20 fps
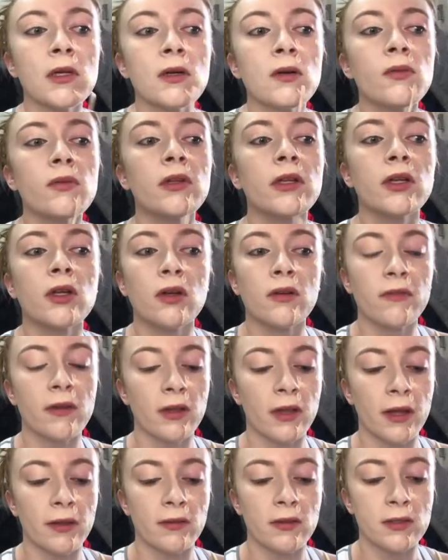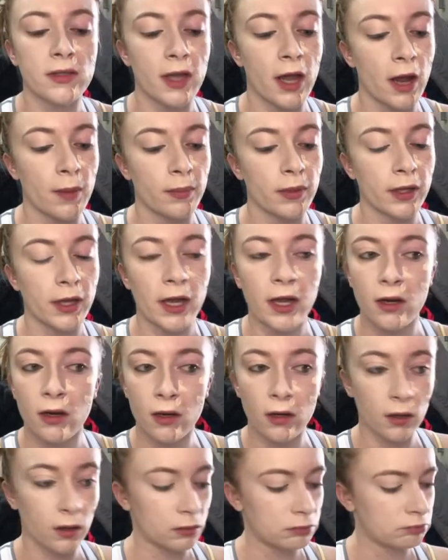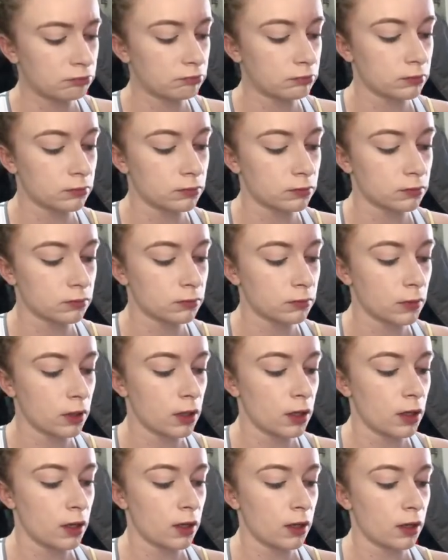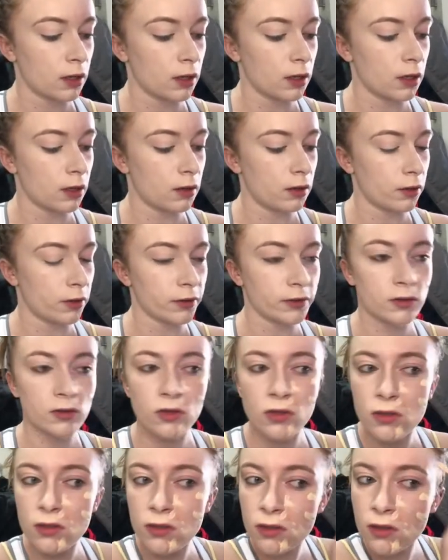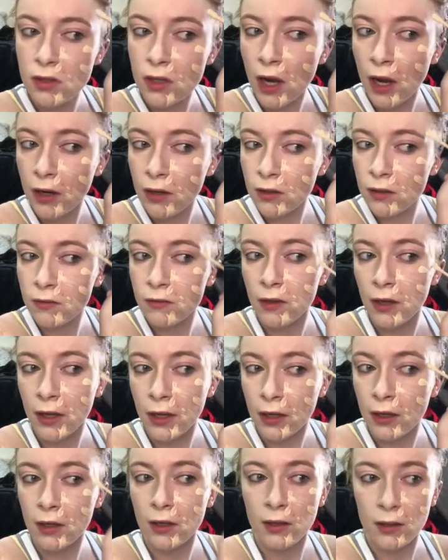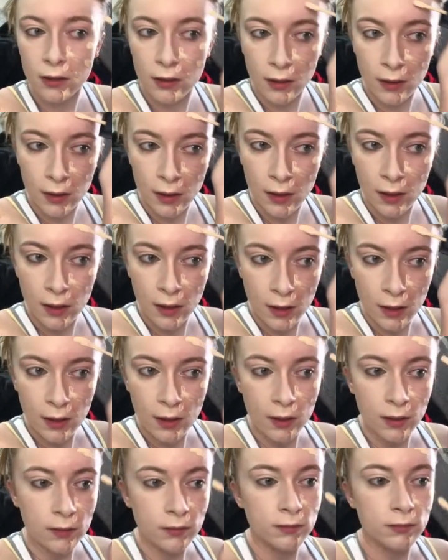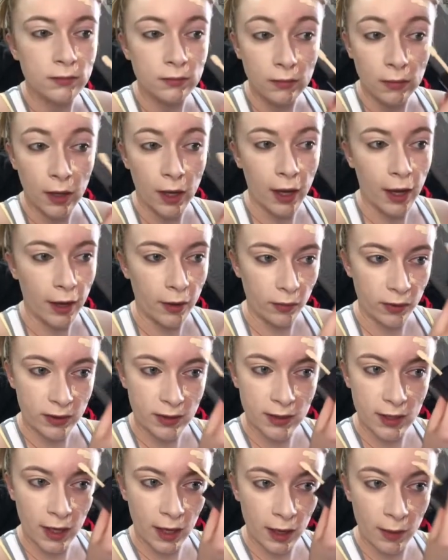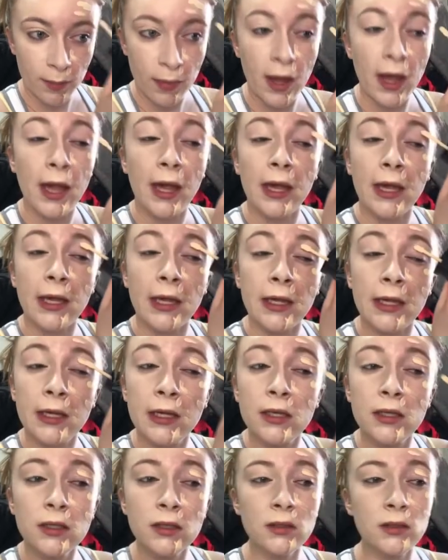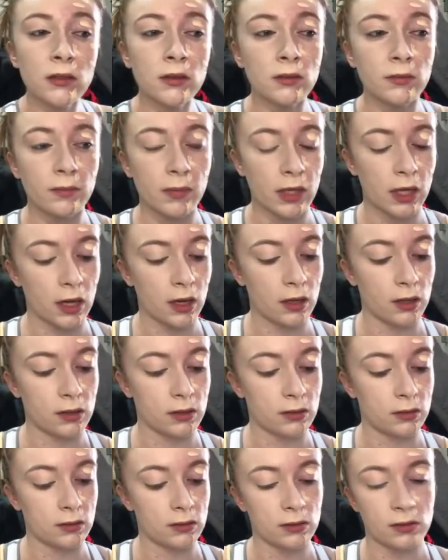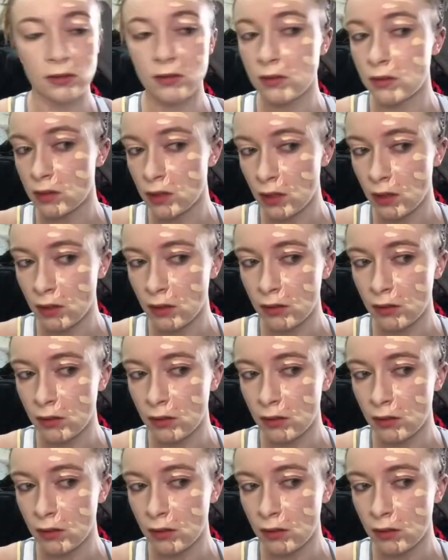I don't really know if I like this applicator either. It's just kind of like, I would say, a pain, because